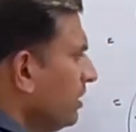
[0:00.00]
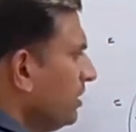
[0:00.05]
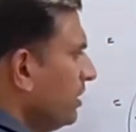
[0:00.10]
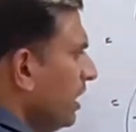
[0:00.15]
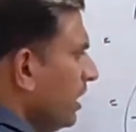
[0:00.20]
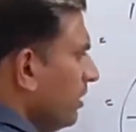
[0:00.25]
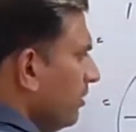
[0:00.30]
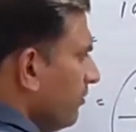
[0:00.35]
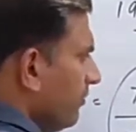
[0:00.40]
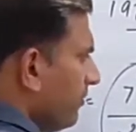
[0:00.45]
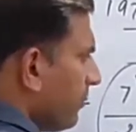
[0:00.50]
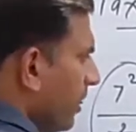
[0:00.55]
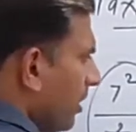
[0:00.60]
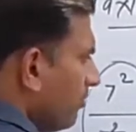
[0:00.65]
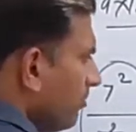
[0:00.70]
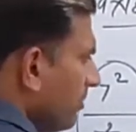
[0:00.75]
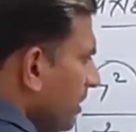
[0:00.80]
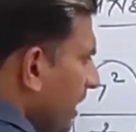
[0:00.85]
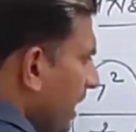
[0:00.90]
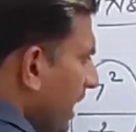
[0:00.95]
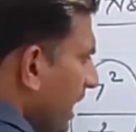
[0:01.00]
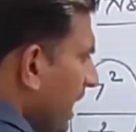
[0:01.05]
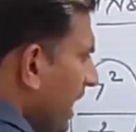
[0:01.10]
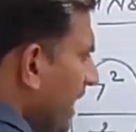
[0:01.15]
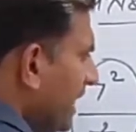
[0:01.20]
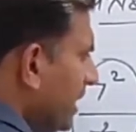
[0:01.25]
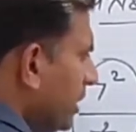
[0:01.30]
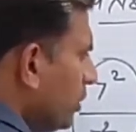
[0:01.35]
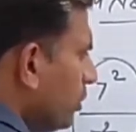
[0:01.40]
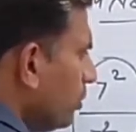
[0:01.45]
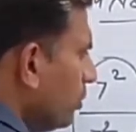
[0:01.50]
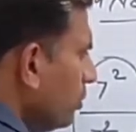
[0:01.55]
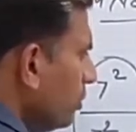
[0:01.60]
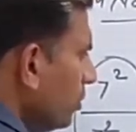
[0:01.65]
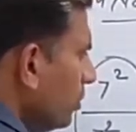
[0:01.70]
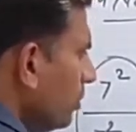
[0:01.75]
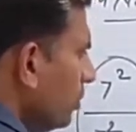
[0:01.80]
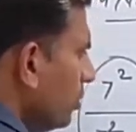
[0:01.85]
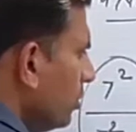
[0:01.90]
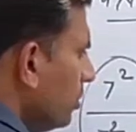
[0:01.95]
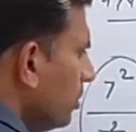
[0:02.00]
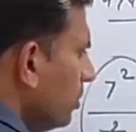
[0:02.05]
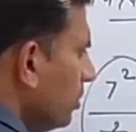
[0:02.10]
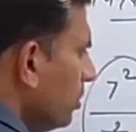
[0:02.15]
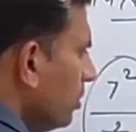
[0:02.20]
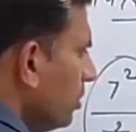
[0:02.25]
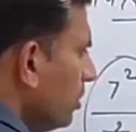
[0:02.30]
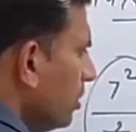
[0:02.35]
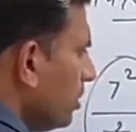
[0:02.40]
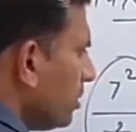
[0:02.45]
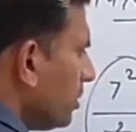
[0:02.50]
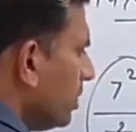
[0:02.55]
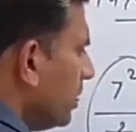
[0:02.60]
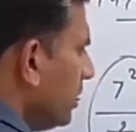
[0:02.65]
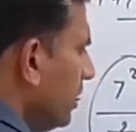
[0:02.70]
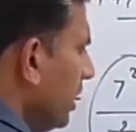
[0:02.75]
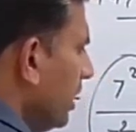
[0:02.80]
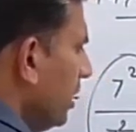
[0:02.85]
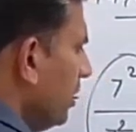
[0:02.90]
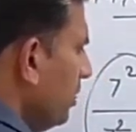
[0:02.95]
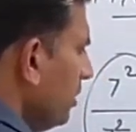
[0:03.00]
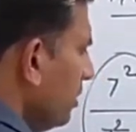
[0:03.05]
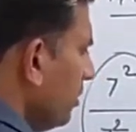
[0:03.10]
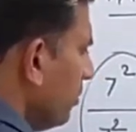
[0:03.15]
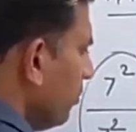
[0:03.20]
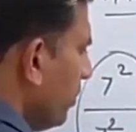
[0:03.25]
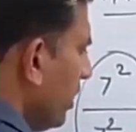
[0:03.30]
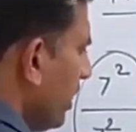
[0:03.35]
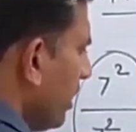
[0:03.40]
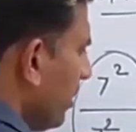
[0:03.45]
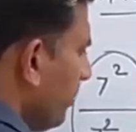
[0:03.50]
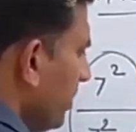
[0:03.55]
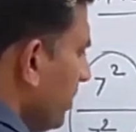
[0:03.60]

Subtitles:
Then from 8 to 13, we are